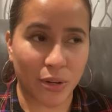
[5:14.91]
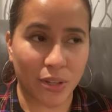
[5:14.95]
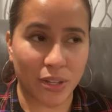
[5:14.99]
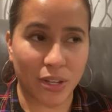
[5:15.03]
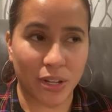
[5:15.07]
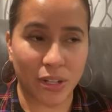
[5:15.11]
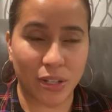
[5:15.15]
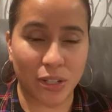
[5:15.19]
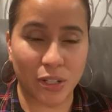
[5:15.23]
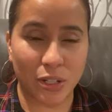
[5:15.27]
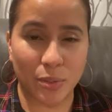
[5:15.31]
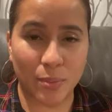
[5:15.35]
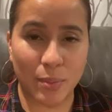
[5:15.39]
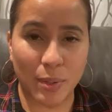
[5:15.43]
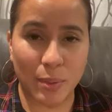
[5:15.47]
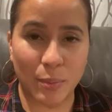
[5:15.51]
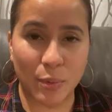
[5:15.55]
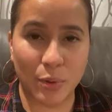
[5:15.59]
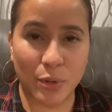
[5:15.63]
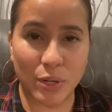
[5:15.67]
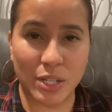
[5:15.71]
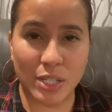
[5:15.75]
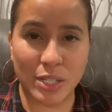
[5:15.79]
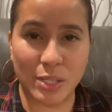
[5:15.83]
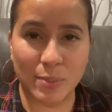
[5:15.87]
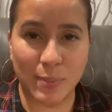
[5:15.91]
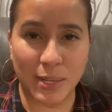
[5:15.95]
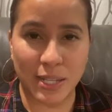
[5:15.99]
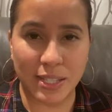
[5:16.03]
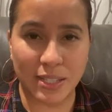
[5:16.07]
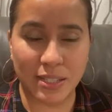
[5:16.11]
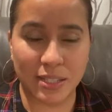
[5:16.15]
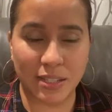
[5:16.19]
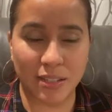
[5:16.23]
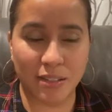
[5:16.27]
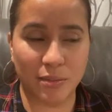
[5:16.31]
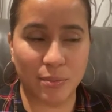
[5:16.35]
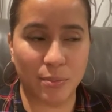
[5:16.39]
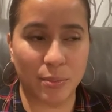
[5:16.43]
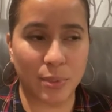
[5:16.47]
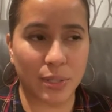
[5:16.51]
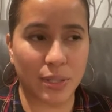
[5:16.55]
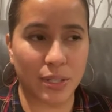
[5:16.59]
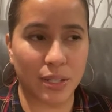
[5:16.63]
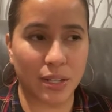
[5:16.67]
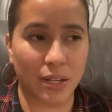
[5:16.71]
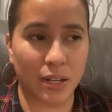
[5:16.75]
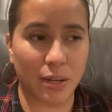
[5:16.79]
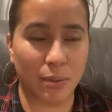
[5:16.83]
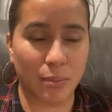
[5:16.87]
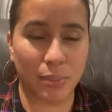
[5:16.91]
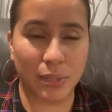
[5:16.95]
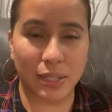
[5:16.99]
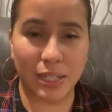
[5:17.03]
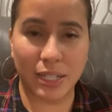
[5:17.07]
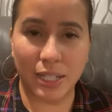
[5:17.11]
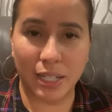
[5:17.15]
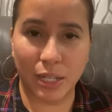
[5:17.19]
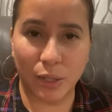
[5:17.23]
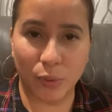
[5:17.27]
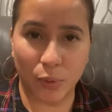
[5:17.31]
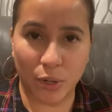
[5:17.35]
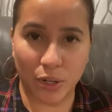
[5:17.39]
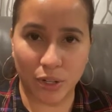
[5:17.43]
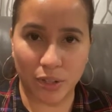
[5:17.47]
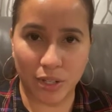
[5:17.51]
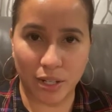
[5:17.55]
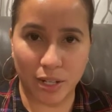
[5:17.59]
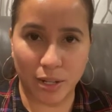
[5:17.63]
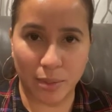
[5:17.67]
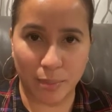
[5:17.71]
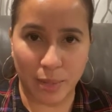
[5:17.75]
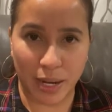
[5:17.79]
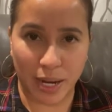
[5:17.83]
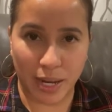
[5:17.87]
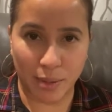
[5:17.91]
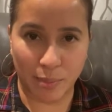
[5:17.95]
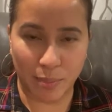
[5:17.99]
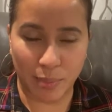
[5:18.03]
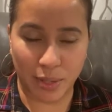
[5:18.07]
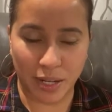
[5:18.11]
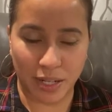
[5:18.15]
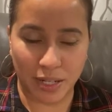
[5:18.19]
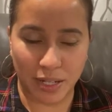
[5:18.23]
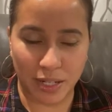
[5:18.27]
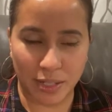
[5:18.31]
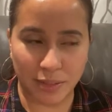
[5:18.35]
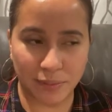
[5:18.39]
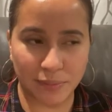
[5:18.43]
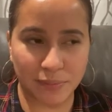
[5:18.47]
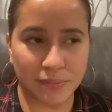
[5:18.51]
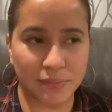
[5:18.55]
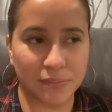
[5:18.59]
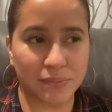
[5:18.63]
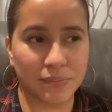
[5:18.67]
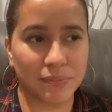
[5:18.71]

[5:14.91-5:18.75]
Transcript: They're a little bit more expensive, but they're completely worth it in my opinion.